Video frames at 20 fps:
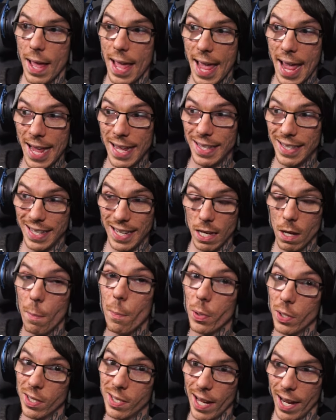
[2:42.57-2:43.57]

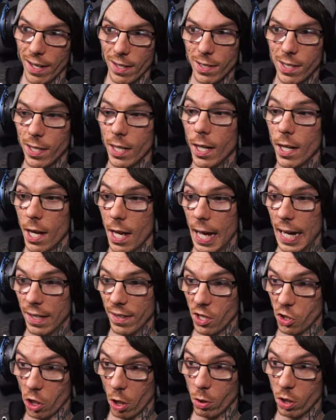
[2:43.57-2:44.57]
80%. And
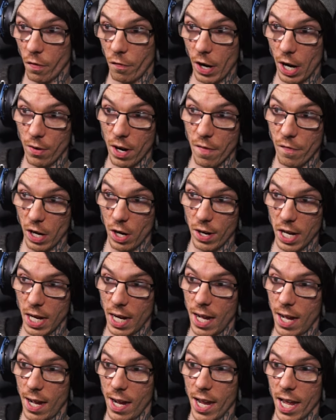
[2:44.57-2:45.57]
this goes very, very
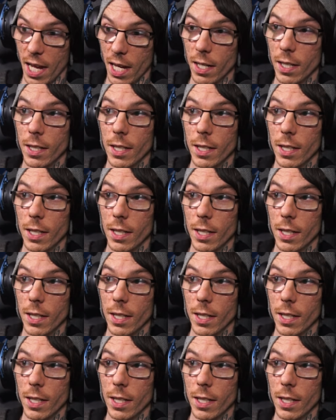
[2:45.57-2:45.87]
high.